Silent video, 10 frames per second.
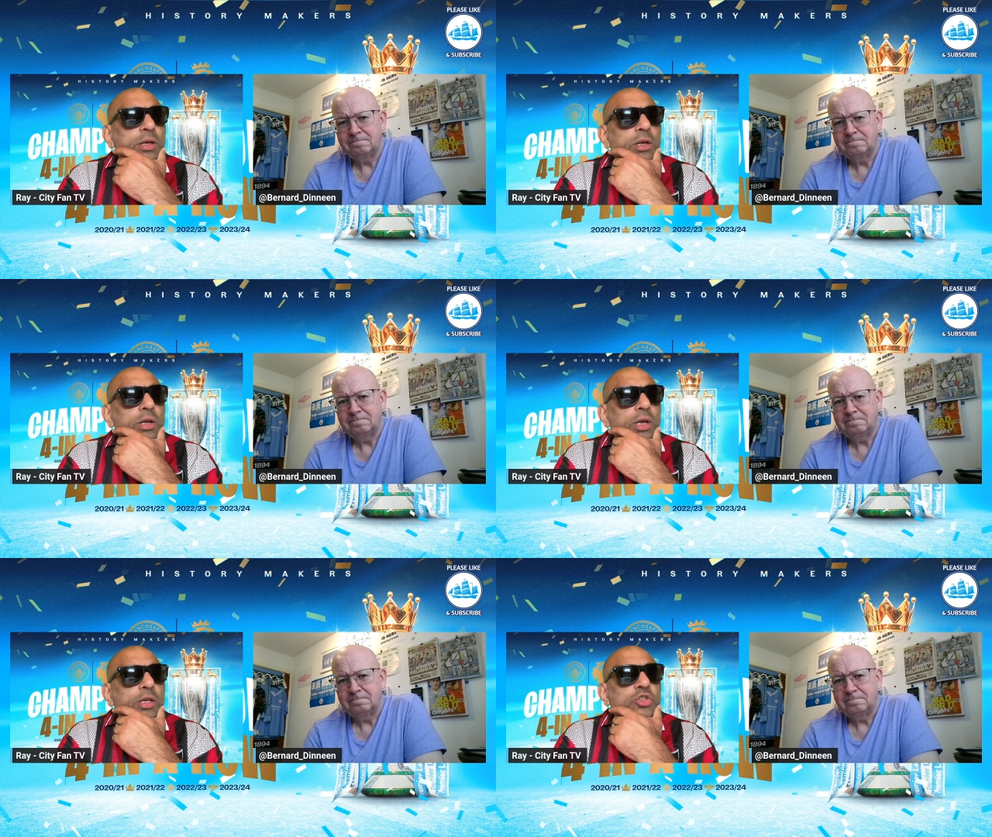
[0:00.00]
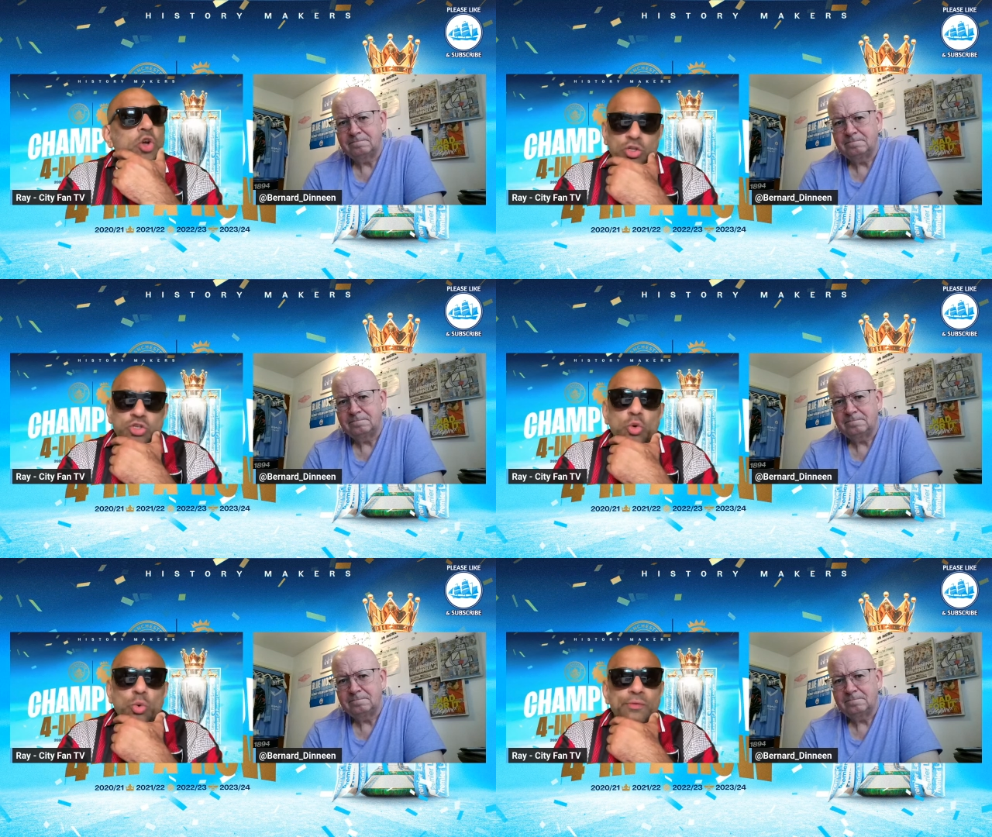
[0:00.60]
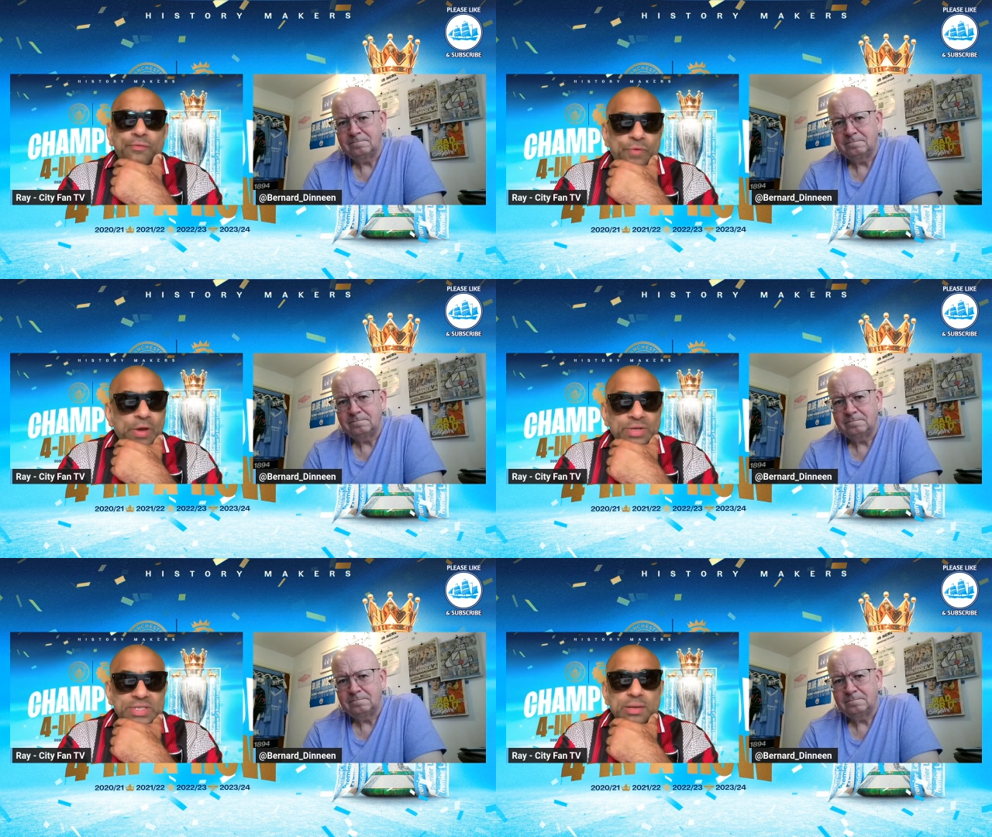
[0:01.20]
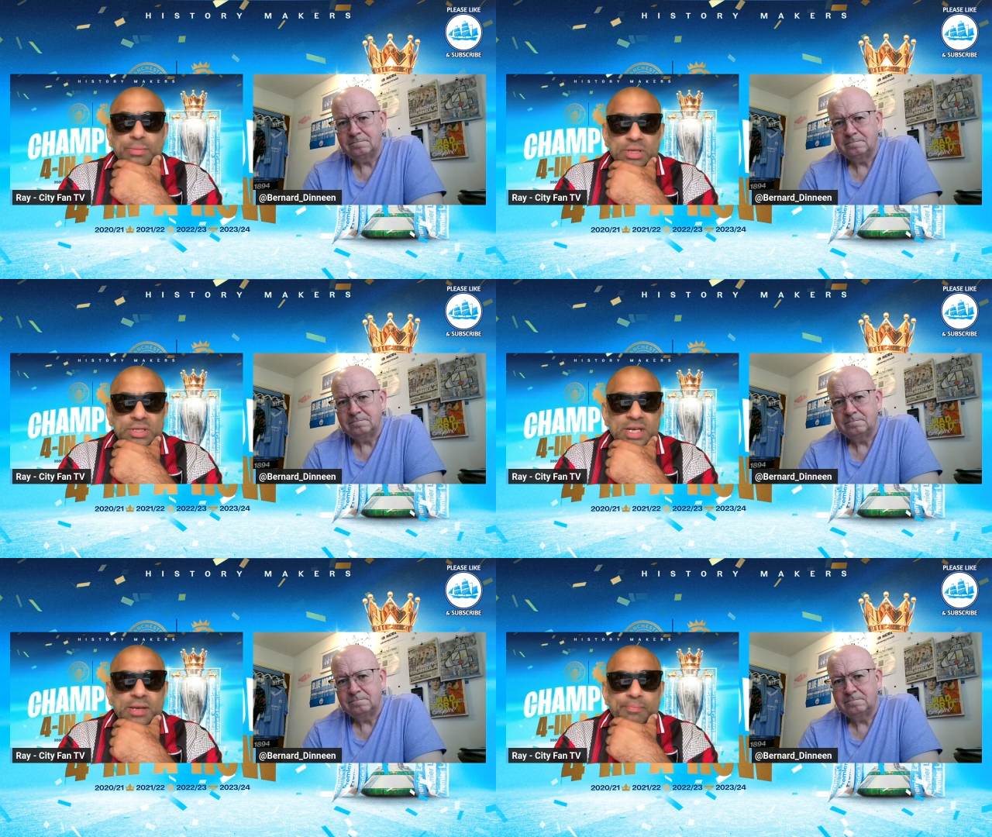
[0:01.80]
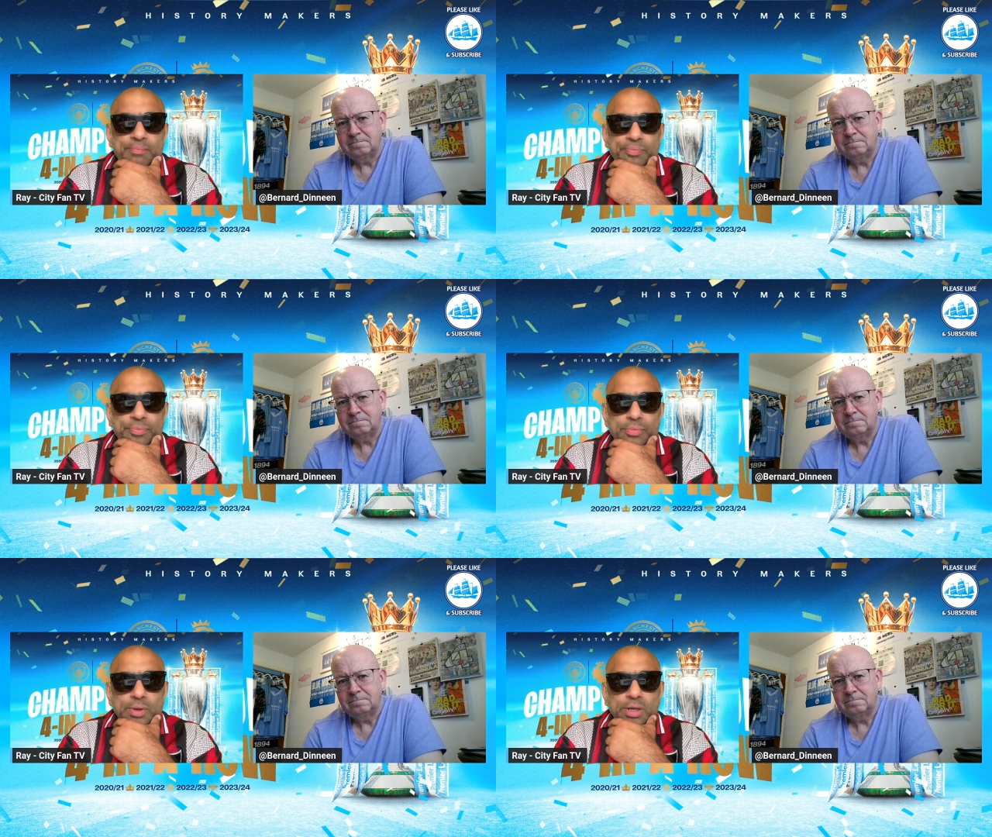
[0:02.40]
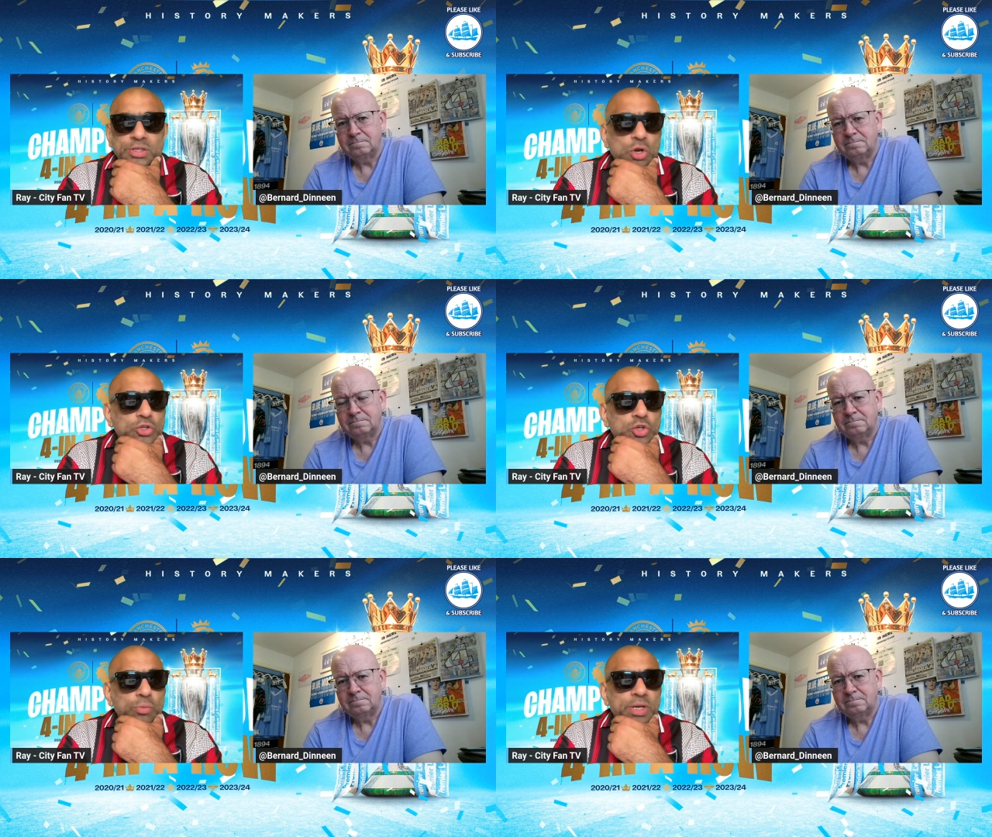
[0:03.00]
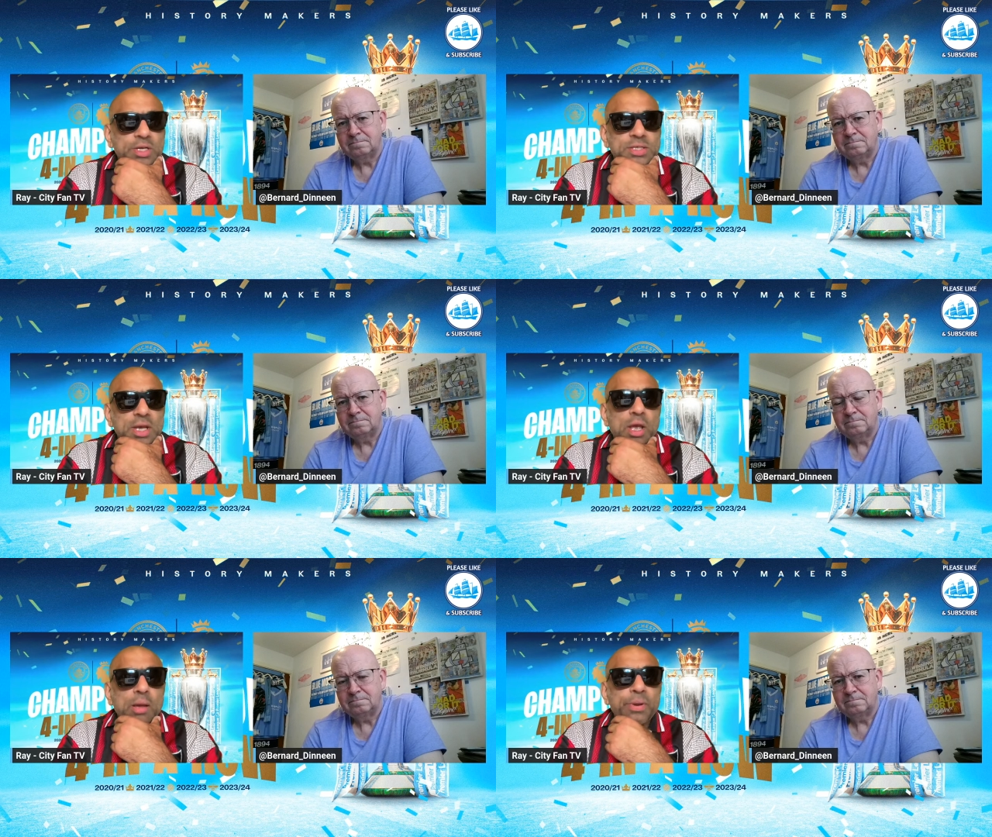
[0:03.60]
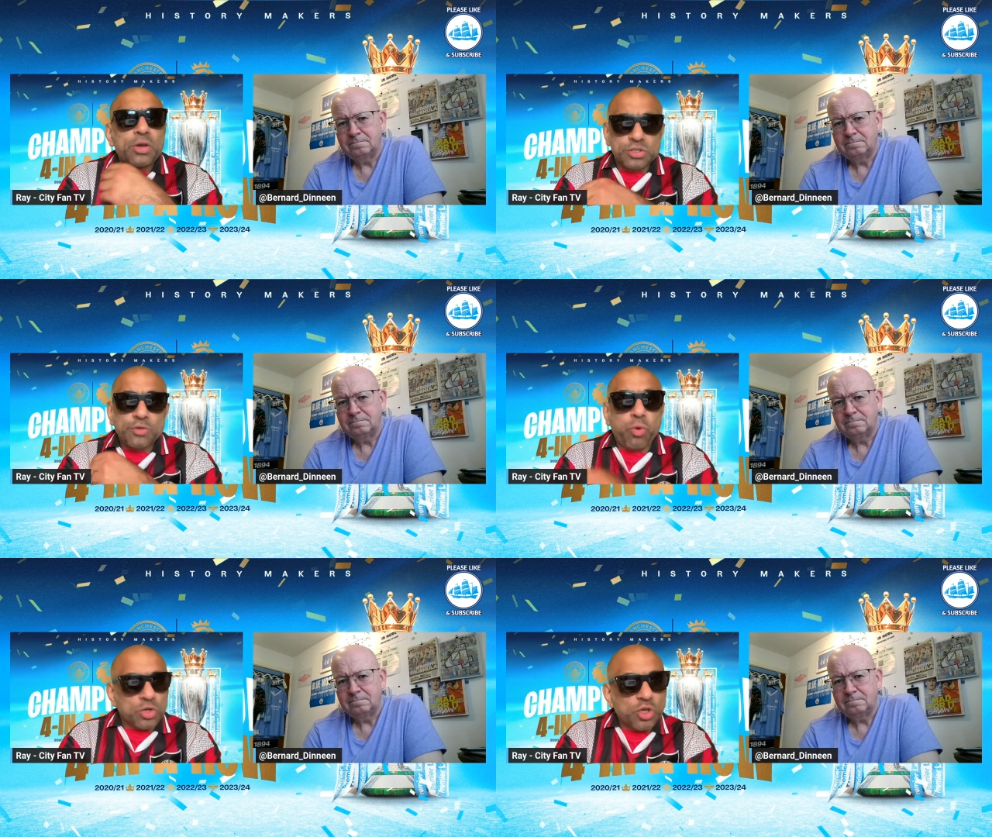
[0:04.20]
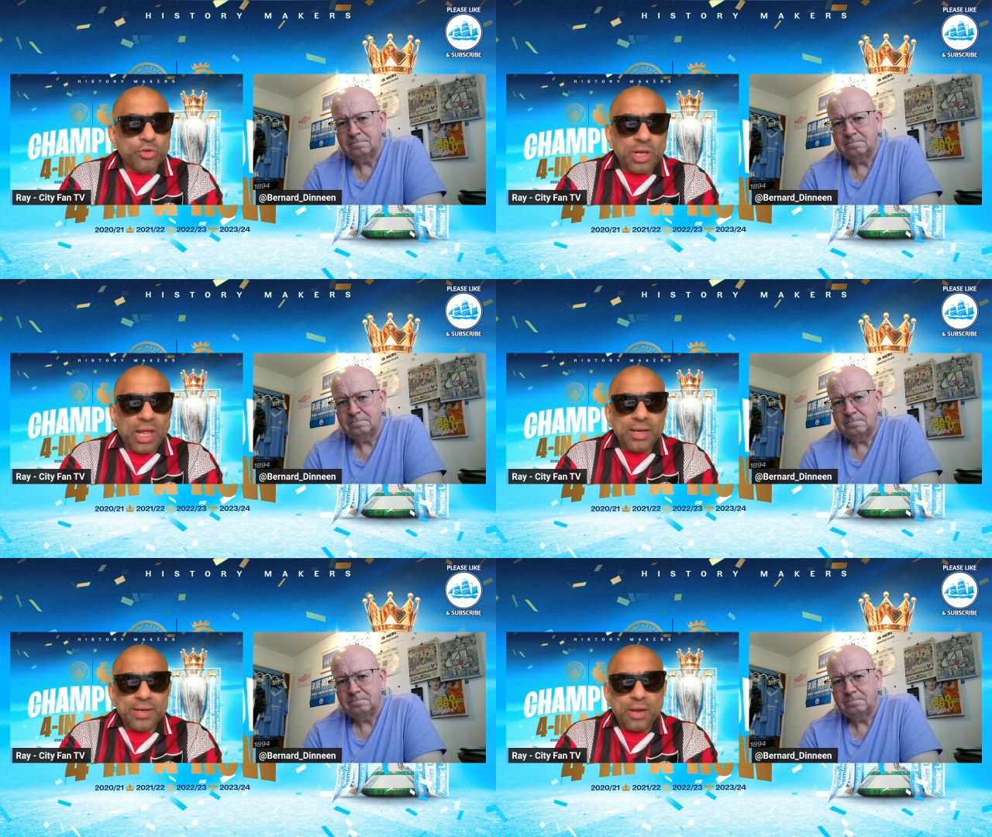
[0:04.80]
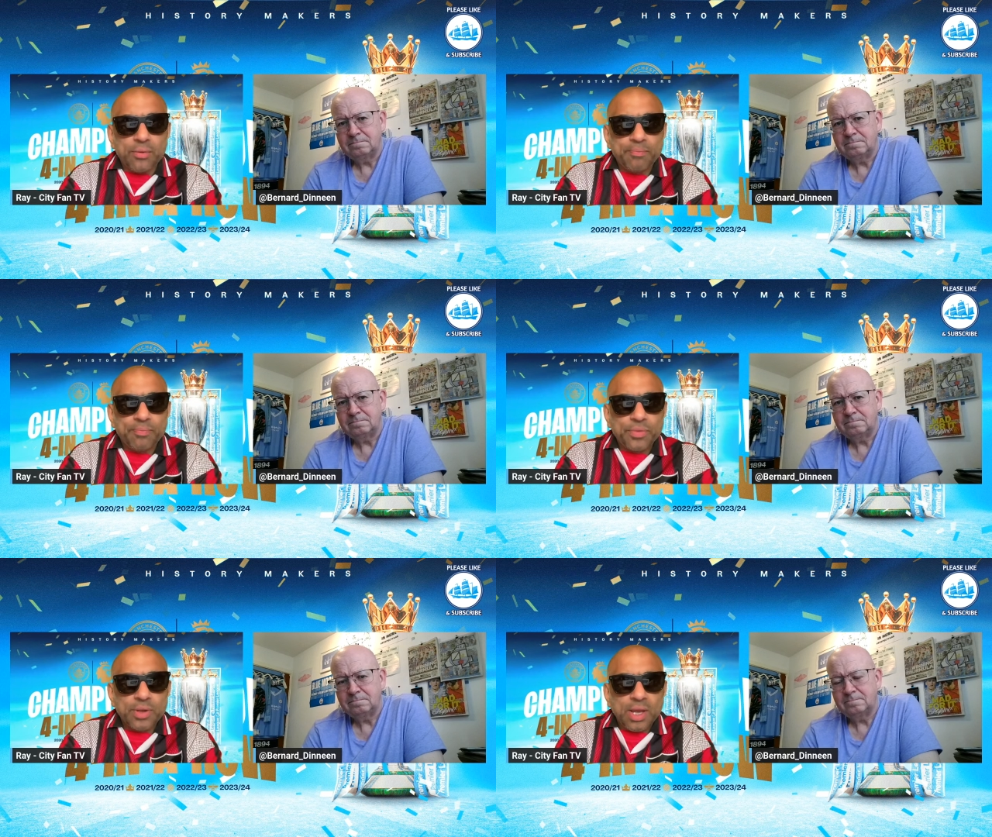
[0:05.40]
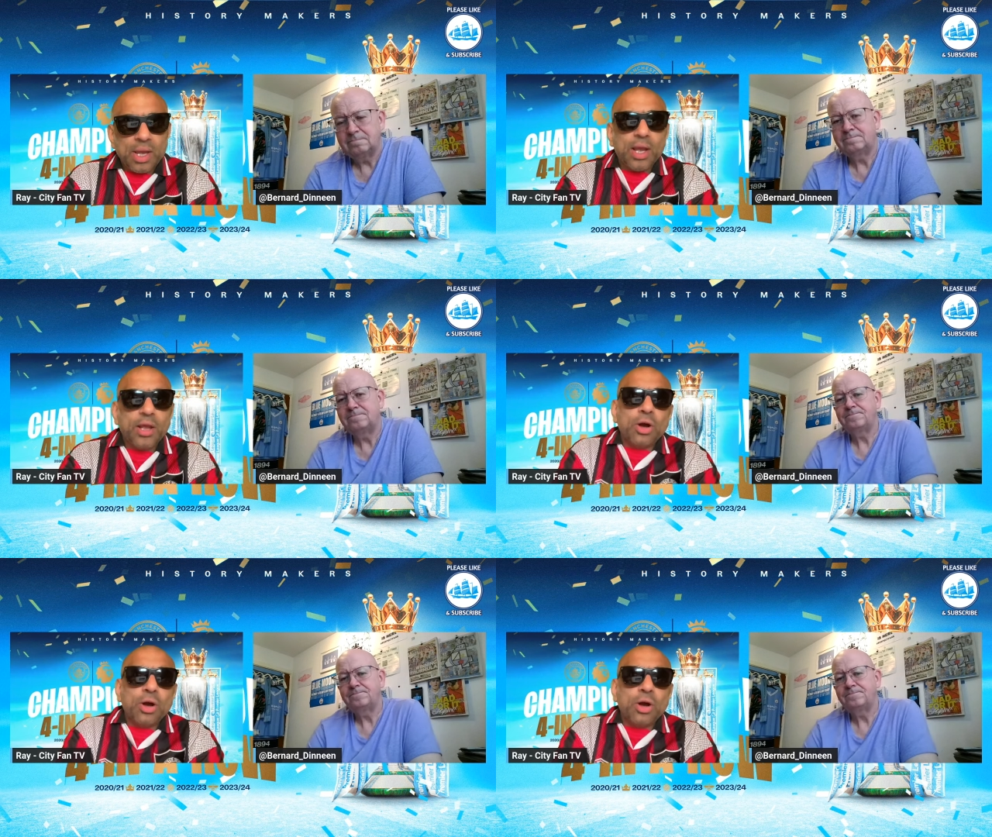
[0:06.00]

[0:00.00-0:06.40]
Speaker 1: he's got to go with a very similar team. He's got to because of what's on the line now. You know,